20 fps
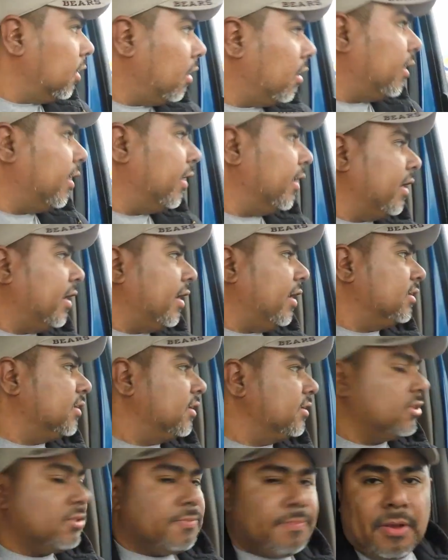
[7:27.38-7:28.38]
All right, guys.
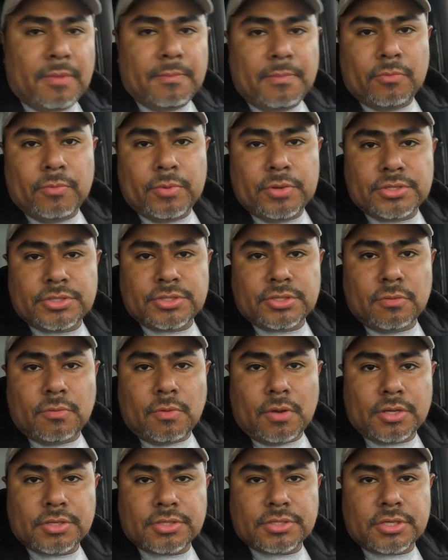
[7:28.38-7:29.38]
I just bought my windshield
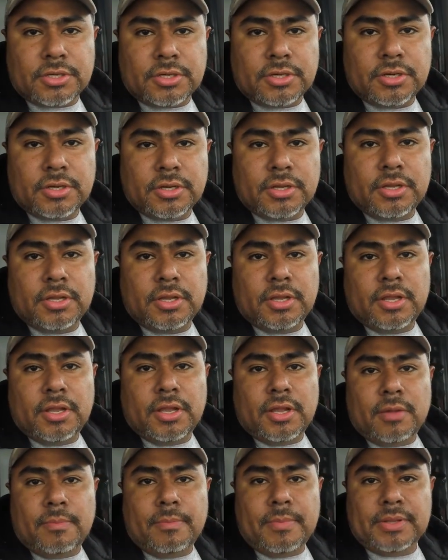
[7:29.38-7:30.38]
washer.
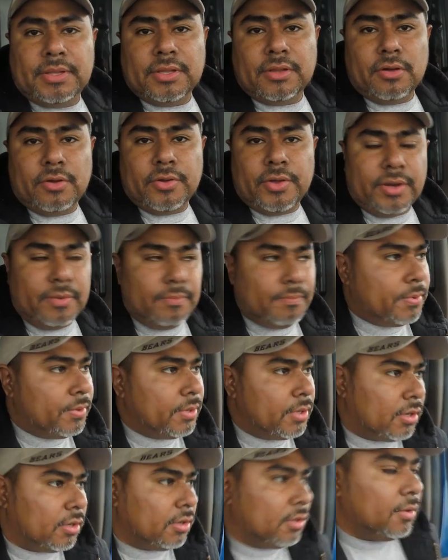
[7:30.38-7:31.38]
I'm about to go ahead and
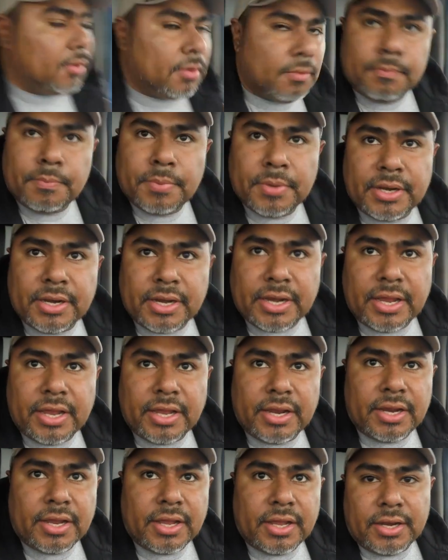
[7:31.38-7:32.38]
put it
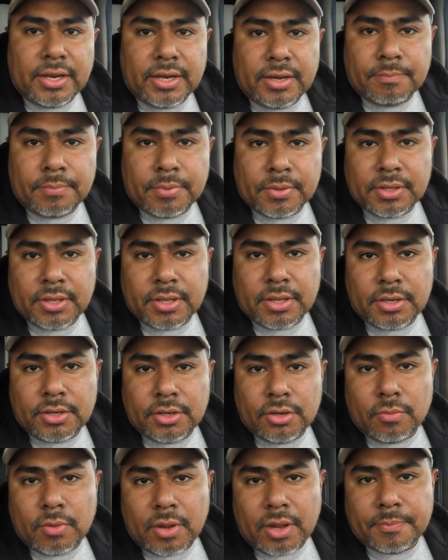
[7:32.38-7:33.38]
in, and then put the
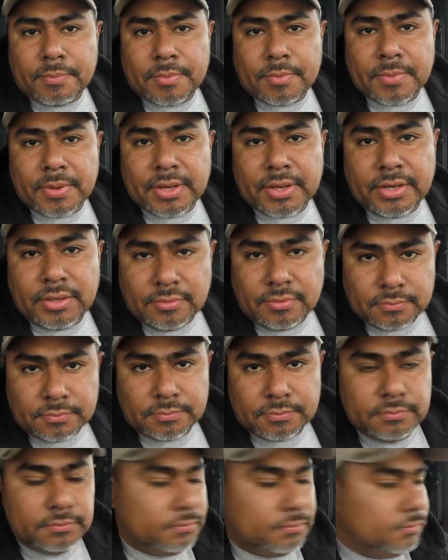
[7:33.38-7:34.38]
new wiper blade
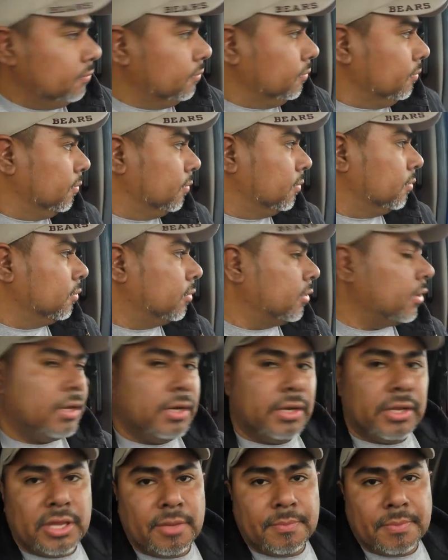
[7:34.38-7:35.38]

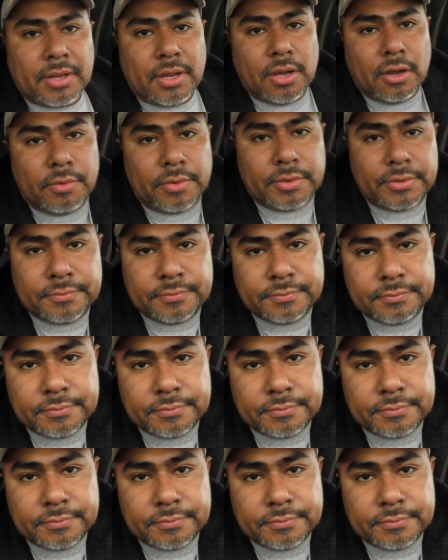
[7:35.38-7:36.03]
and keep it going.